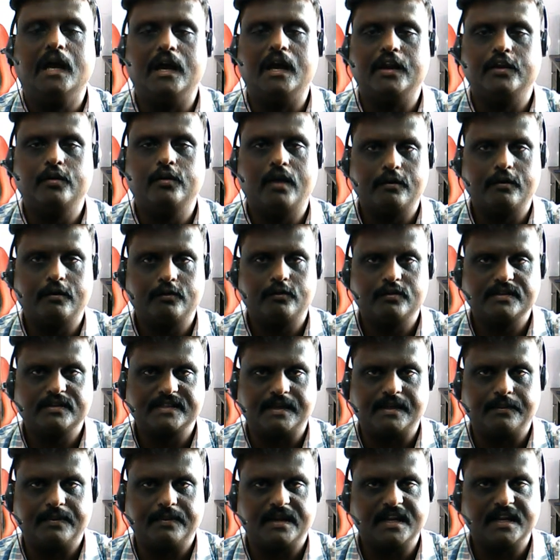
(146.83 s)
you have to
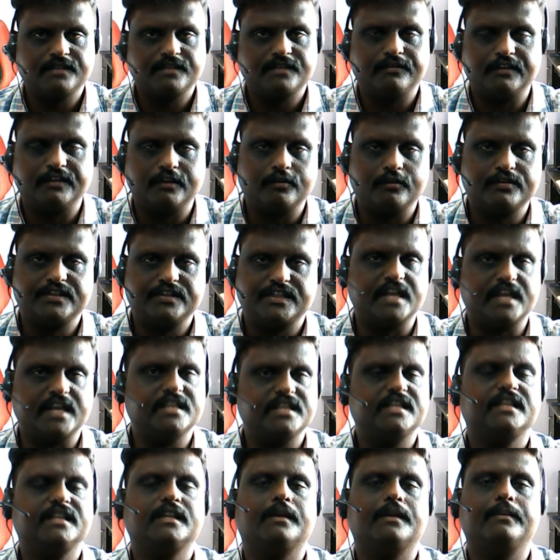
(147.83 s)
summarize without
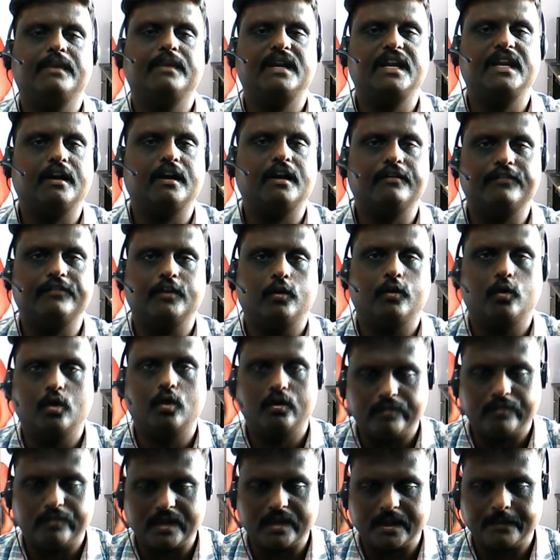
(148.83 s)
changing the meaning of the
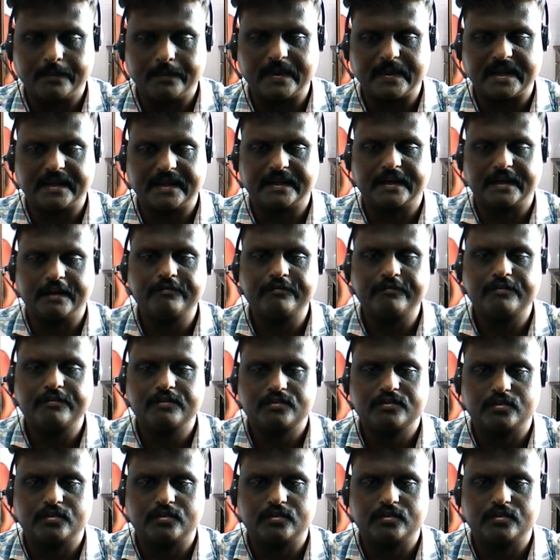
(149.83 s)
whole paragraph.